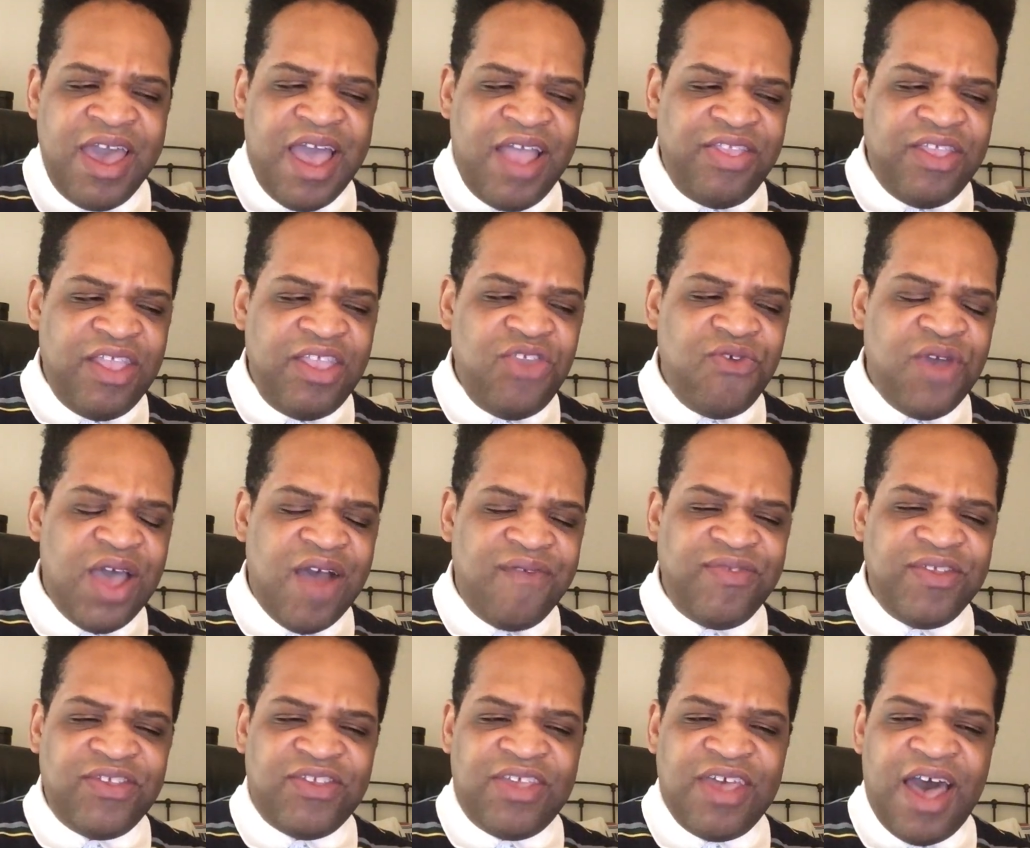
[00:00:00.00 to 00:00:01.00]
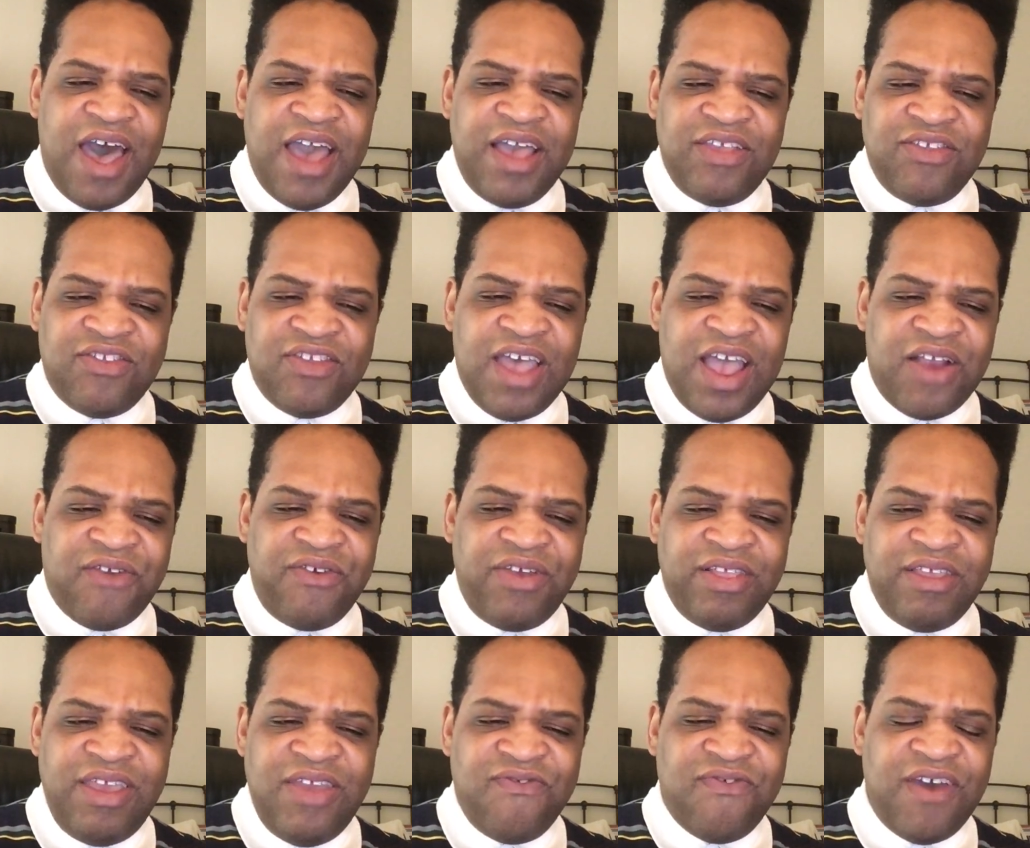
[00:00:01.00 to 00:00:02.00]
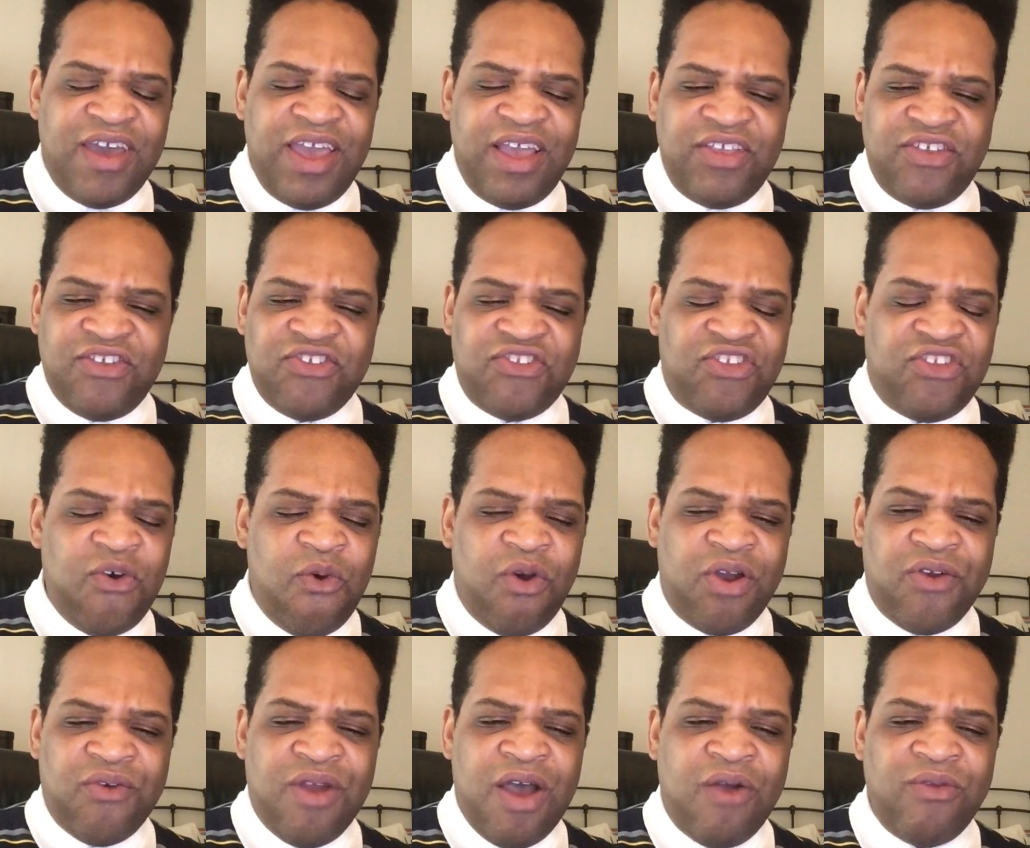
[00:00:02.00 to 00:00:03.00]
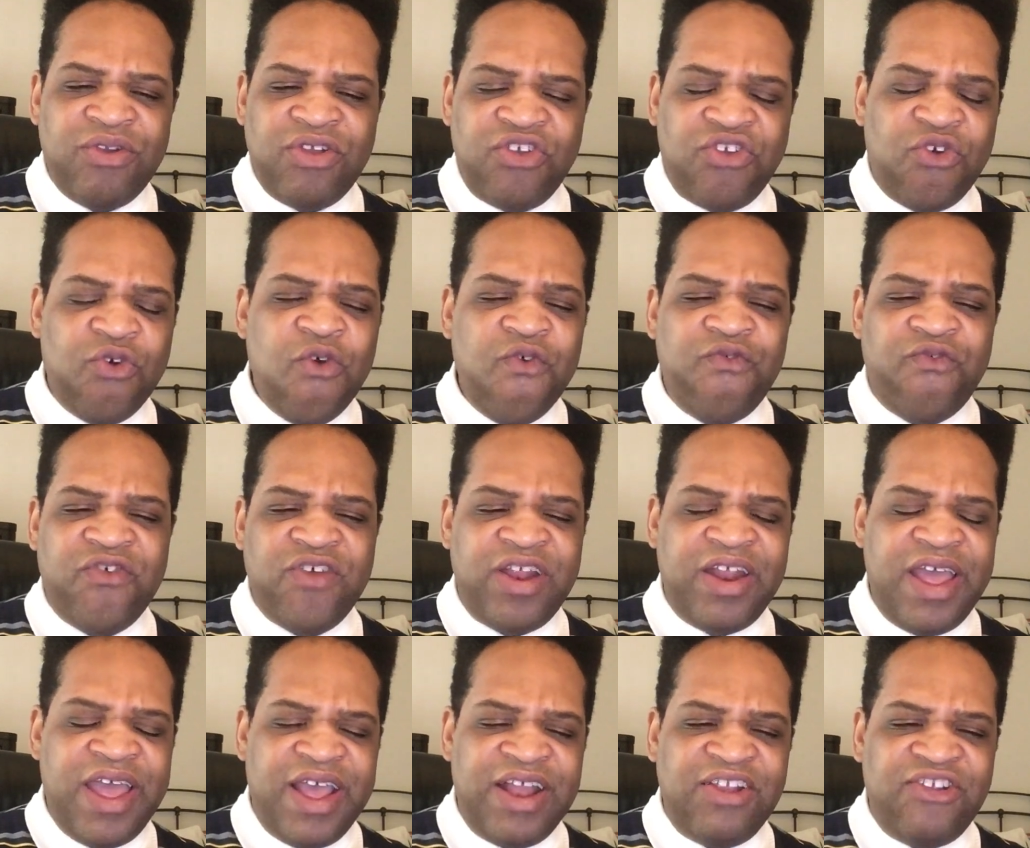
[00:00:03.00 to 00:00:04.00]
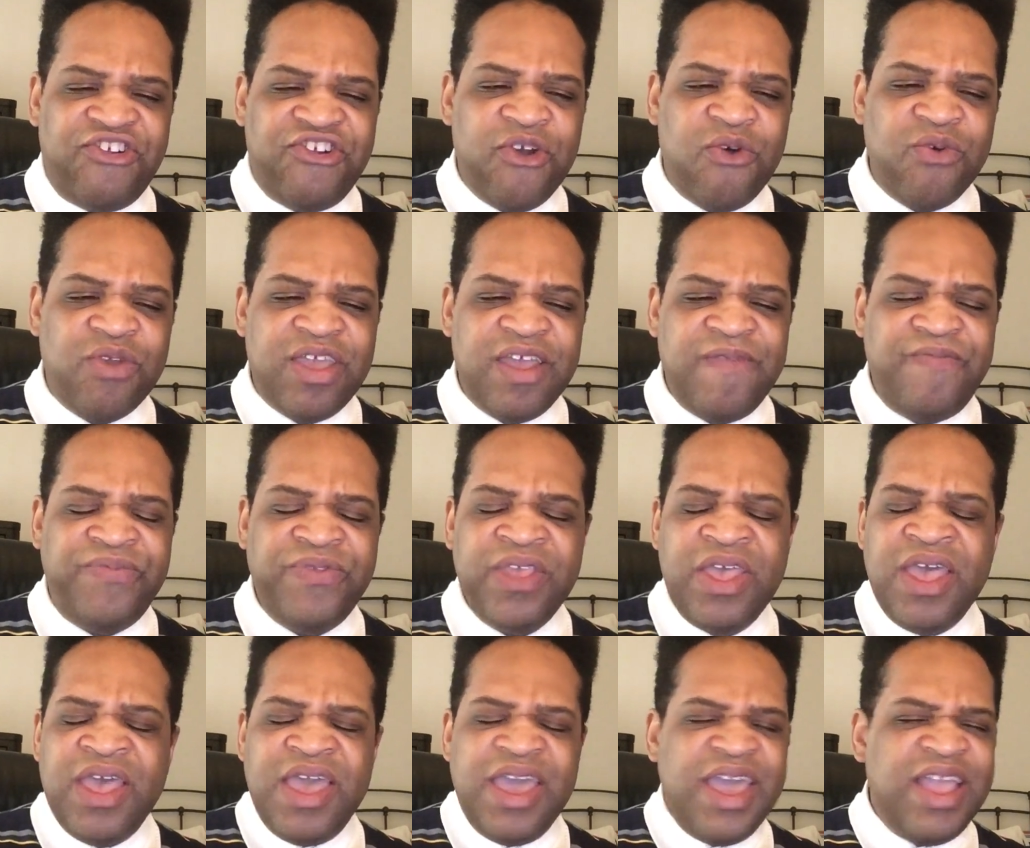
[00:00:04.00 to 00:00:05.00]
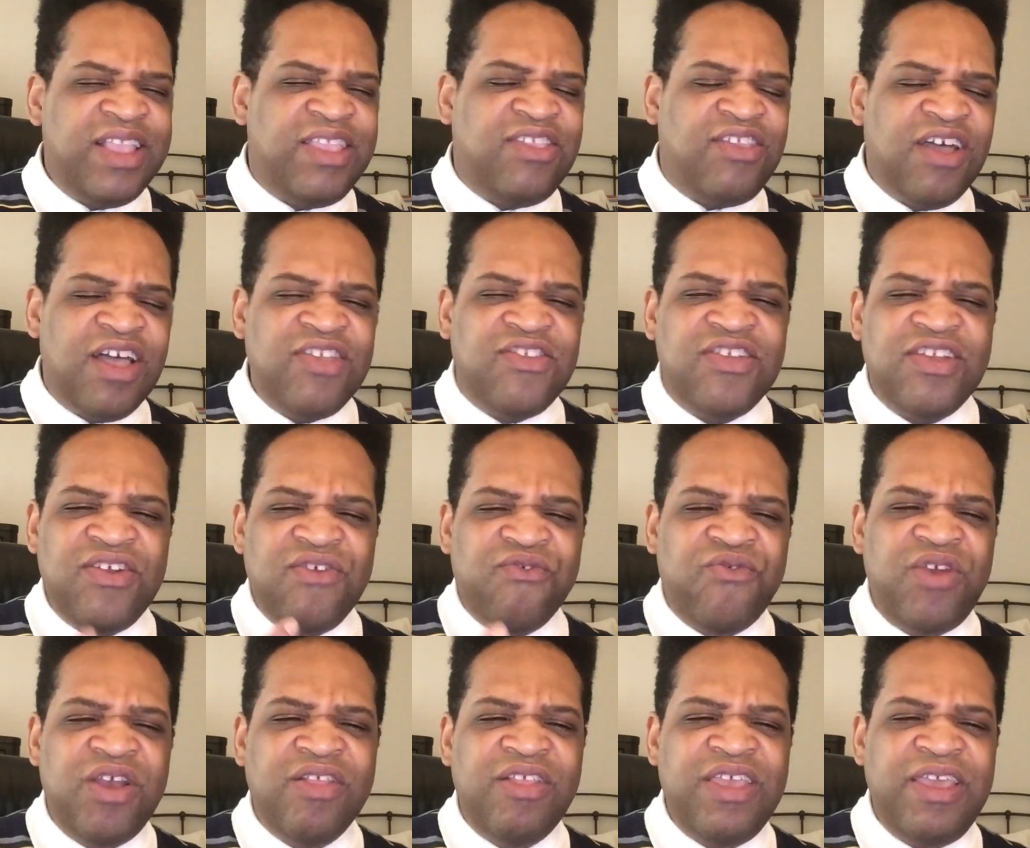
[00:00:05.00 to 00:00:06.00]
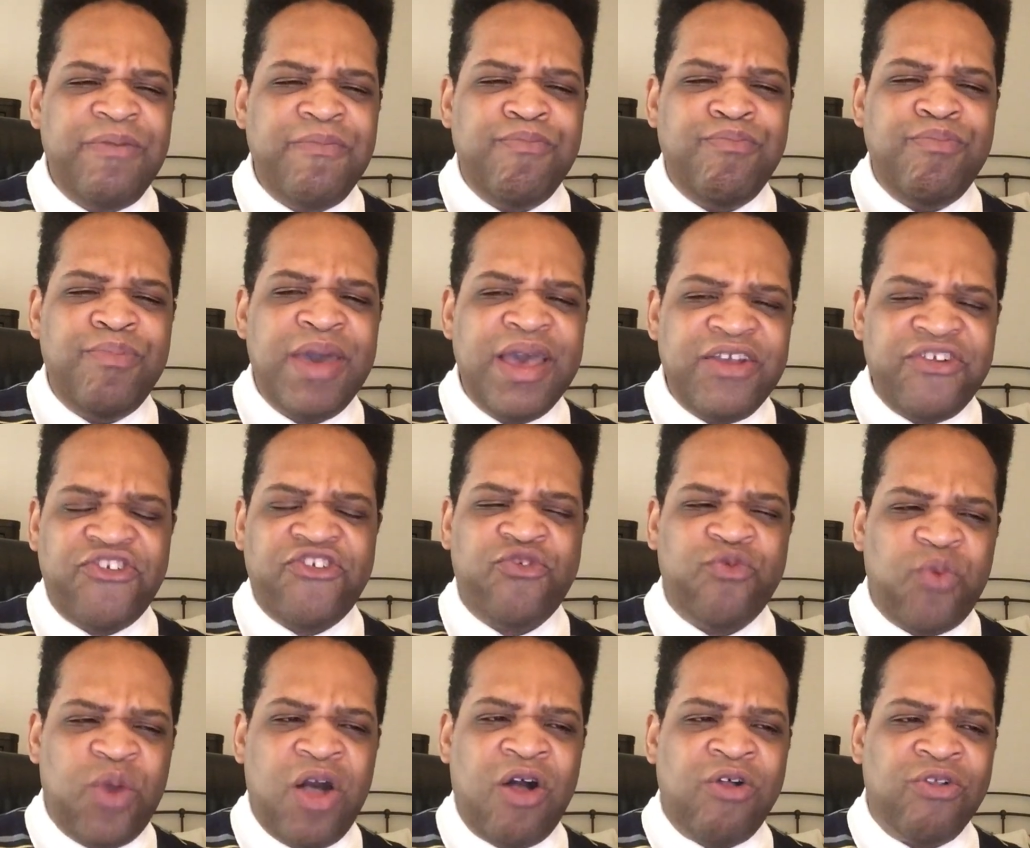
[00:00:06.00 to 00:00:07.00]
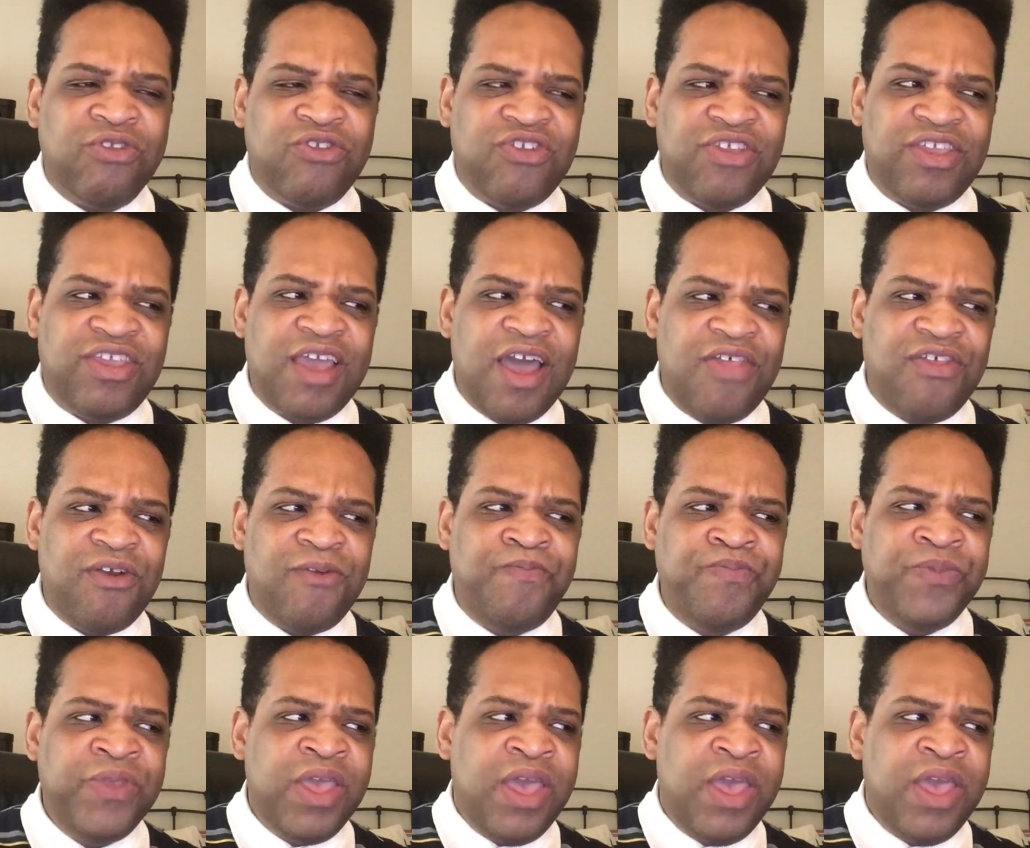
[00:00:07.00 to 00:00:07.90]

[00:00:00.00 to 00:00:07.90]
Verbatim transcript: and then you have this guy, Zachary Levi, just going around goofing and joking it doesn't really mesh well together,